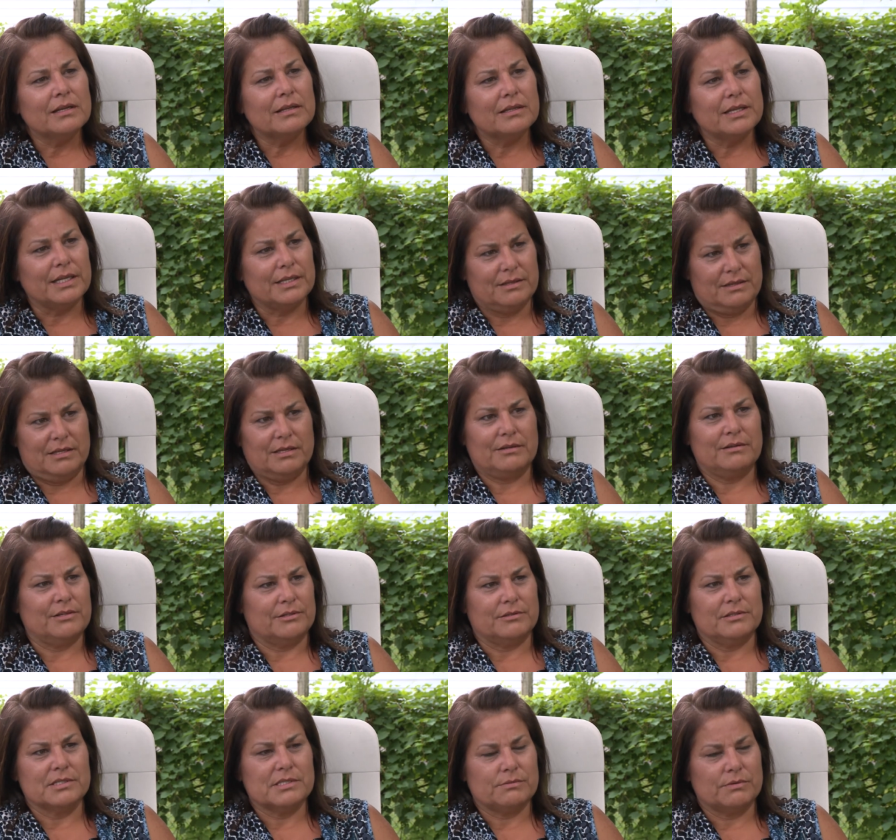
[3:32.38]
Like the
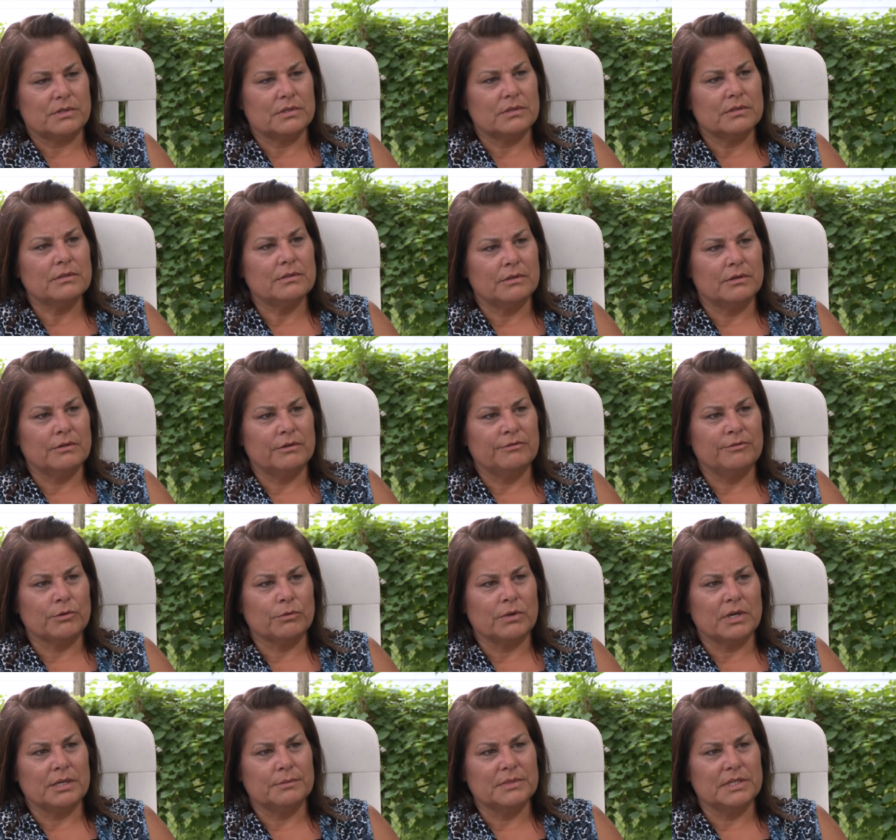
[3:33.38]
girls were
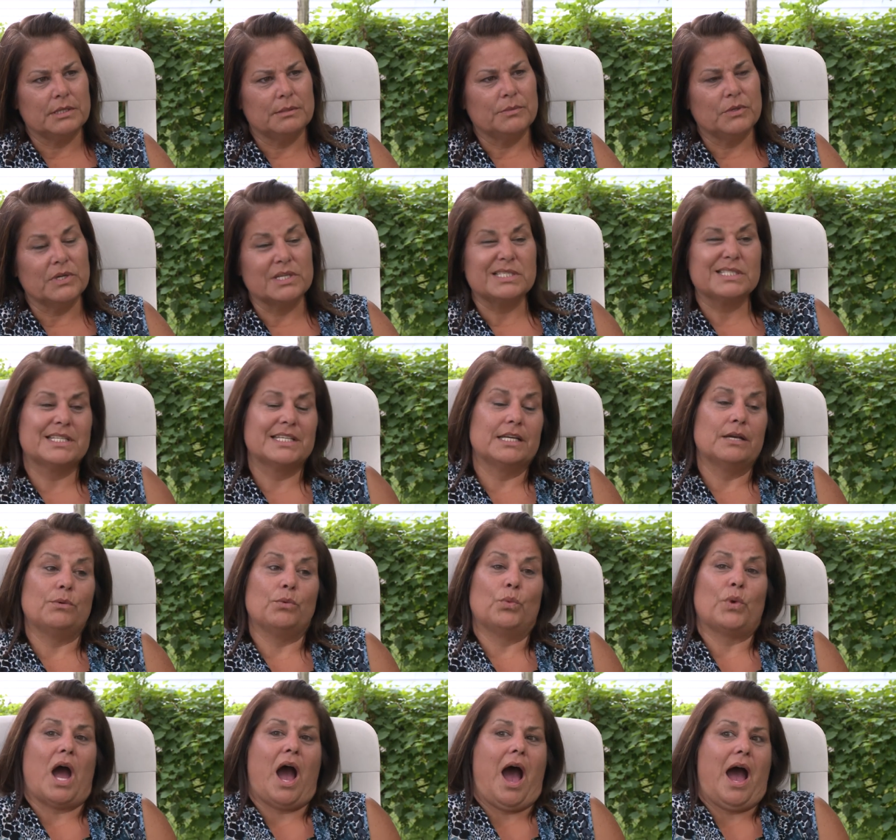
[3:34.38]
overwhelming the boys. See,
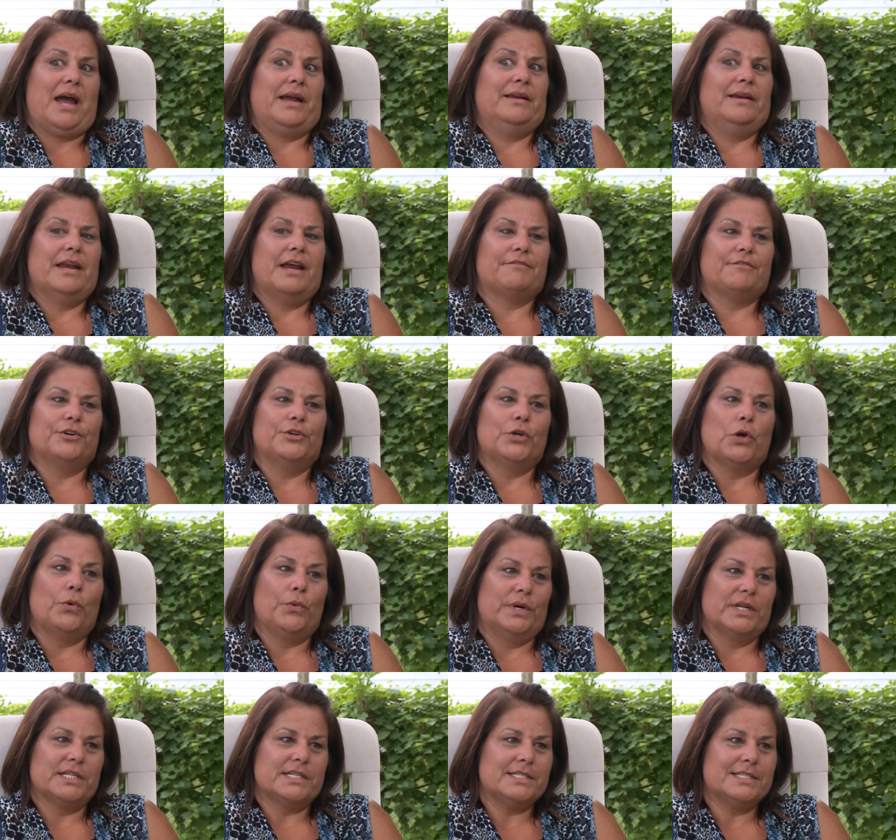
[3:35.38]
I never
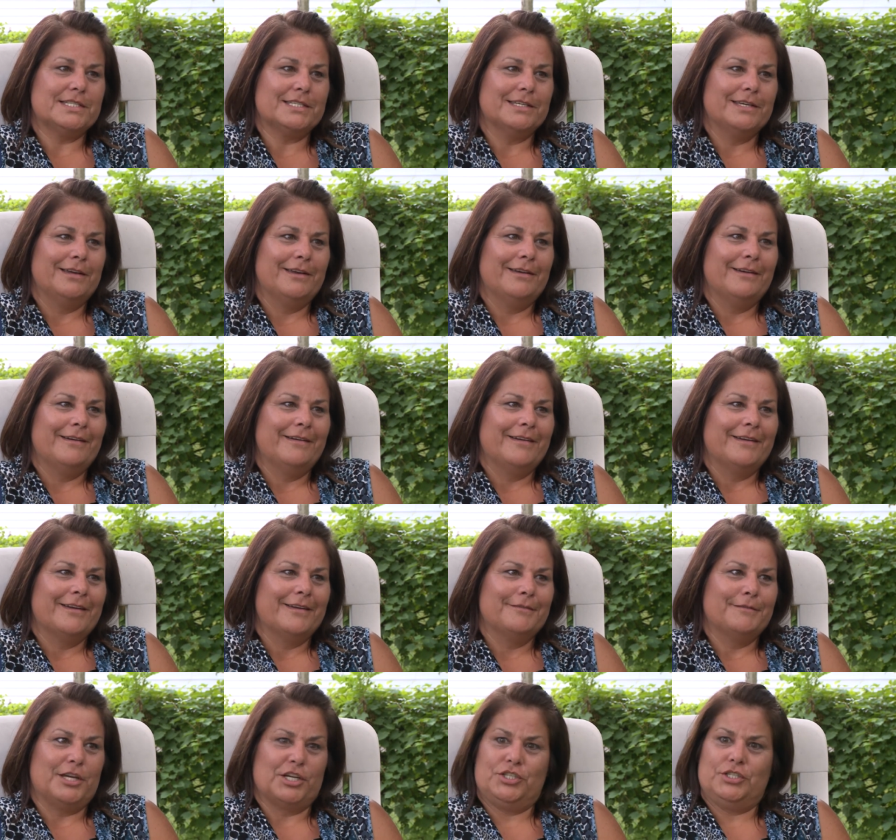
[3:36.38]
noticed
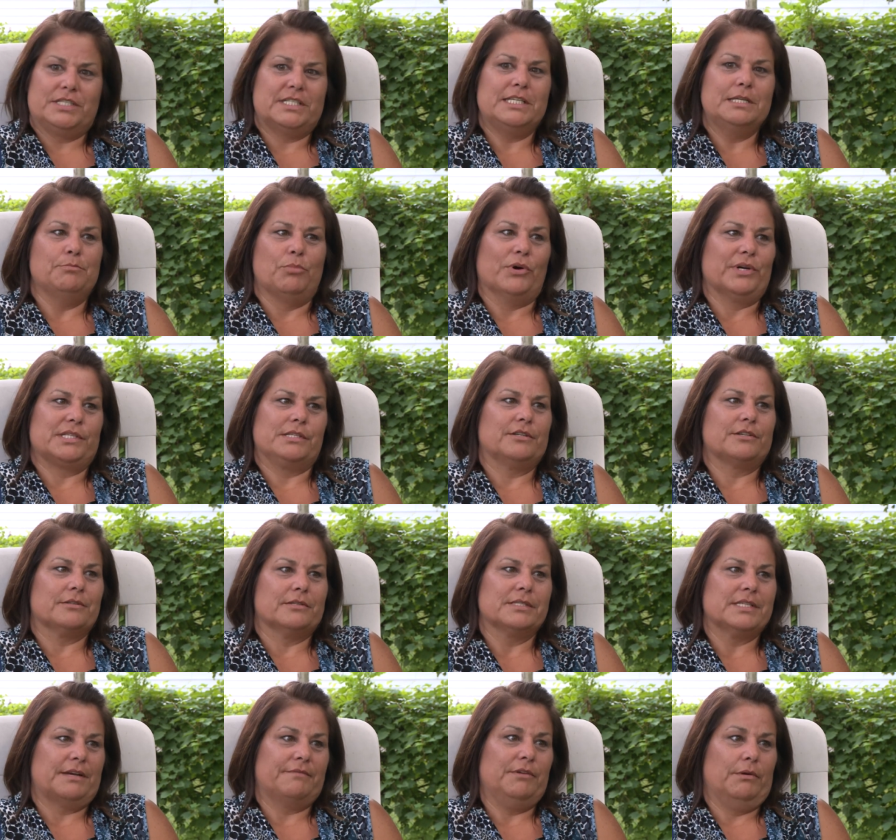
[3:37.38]
because you see boys and
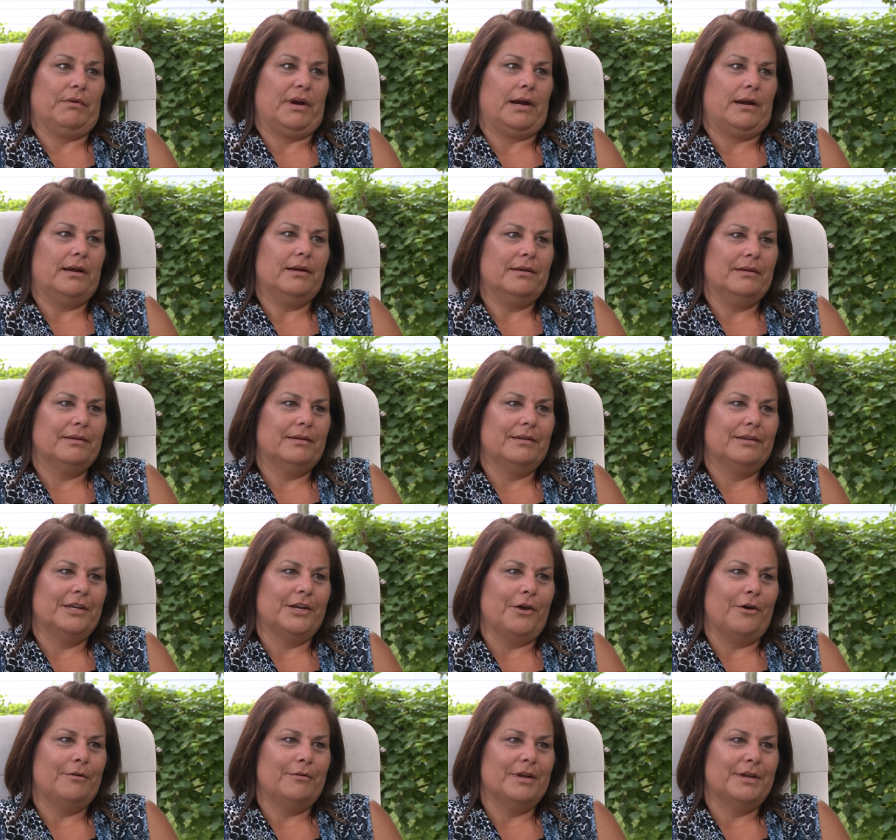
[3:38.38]
girls everywhere, you
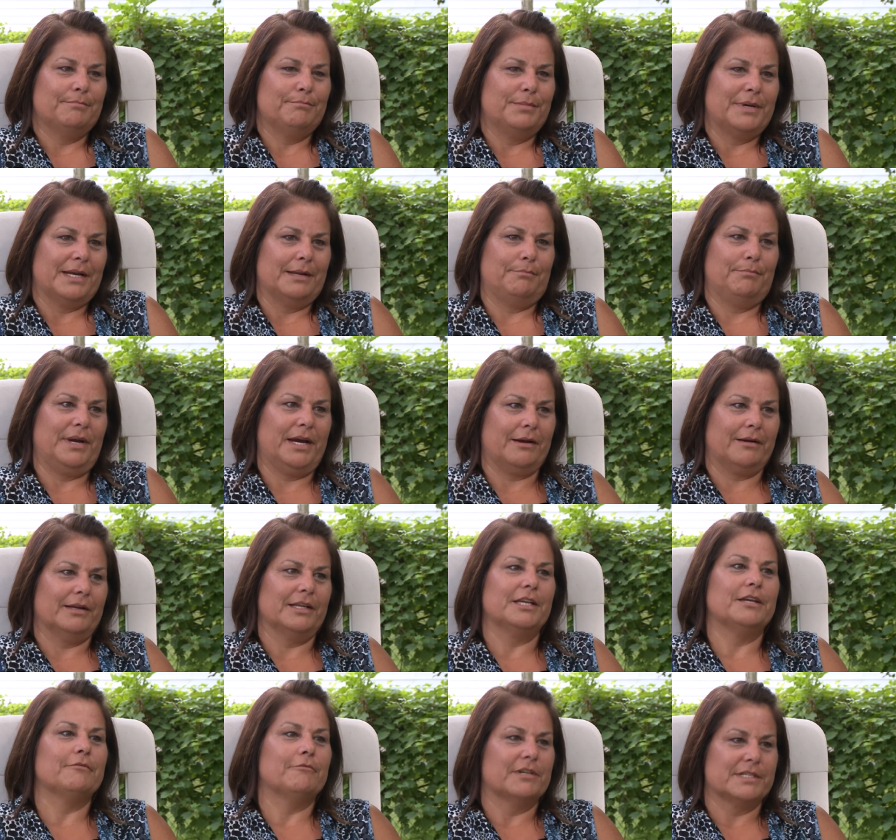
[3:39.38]
know, but
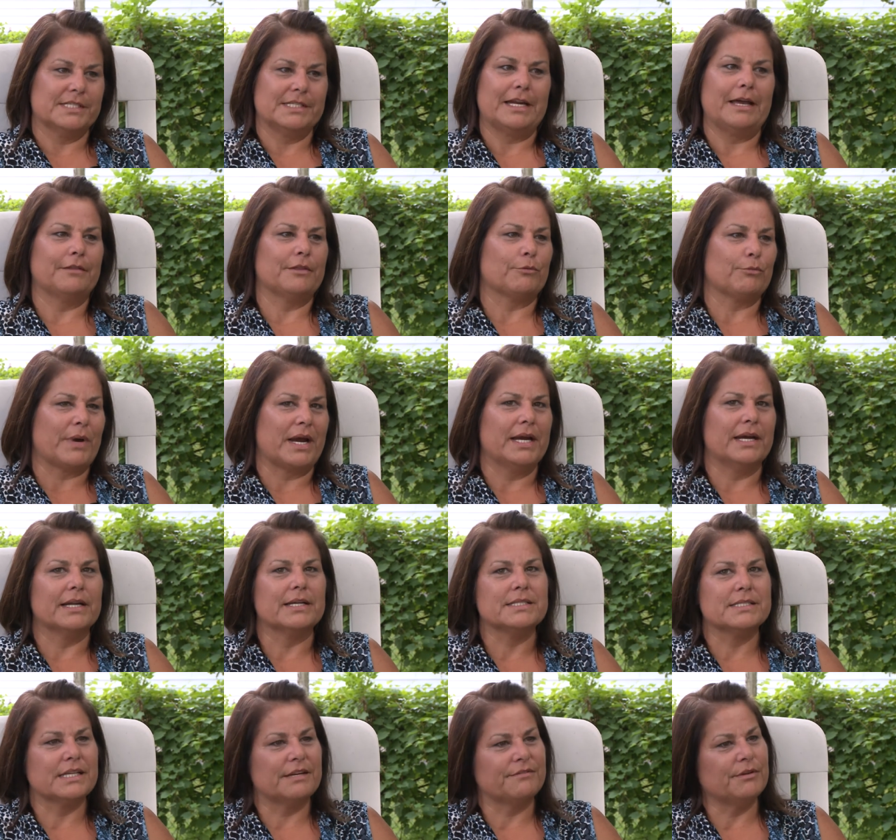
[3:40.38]
apparently it wasn't at the rate
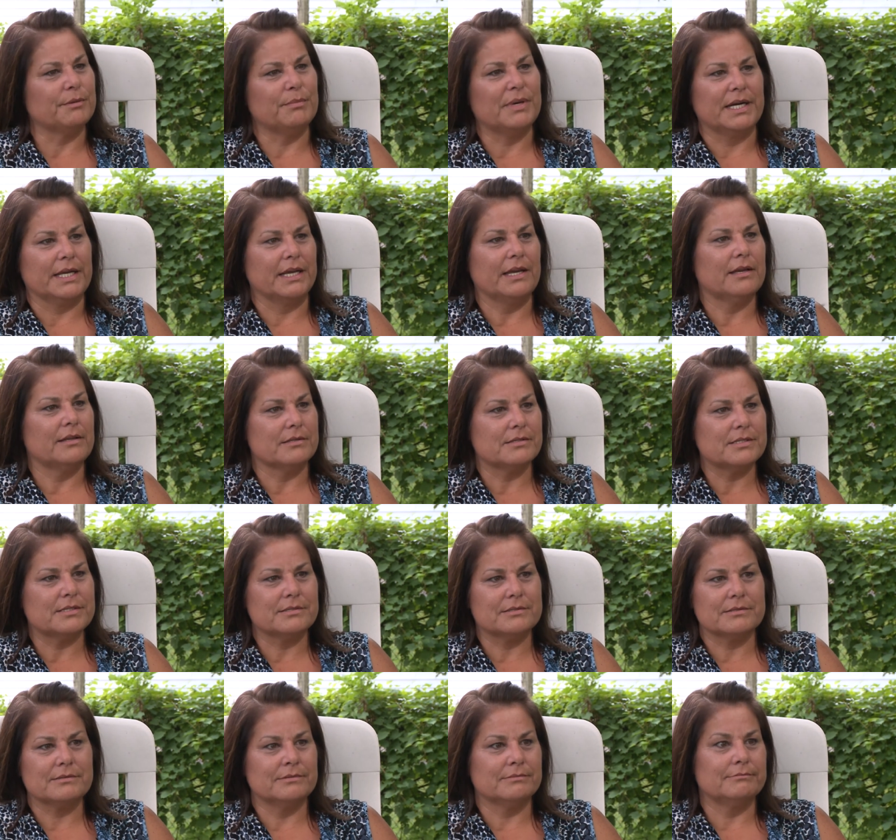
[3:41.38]
as everybody
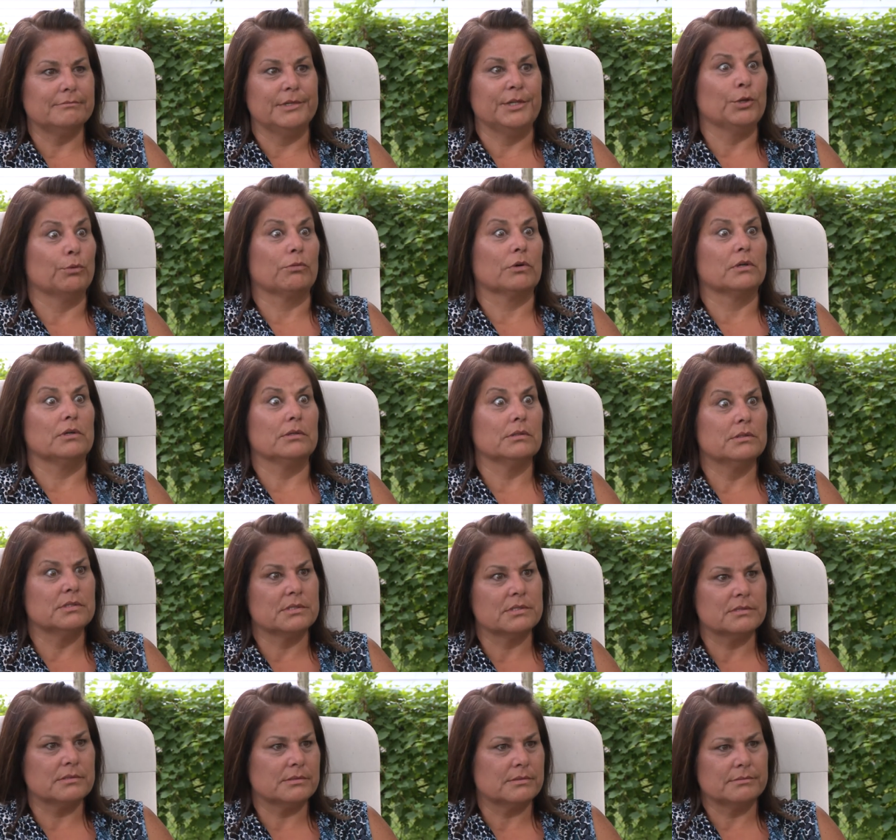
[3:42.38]
else in the world
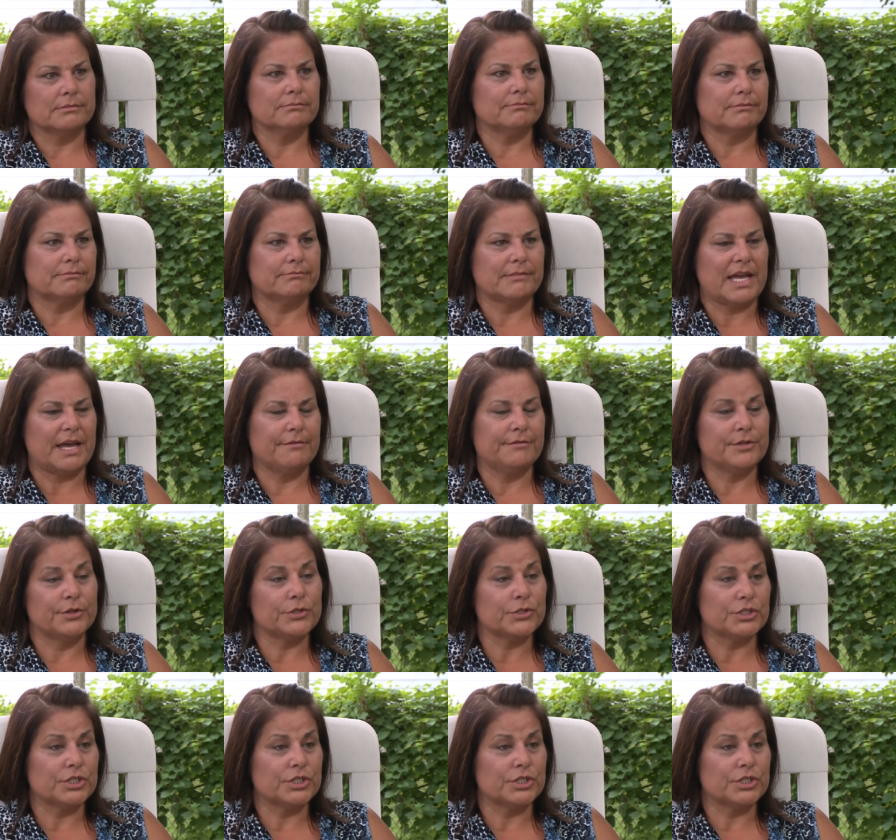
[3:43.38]
is having their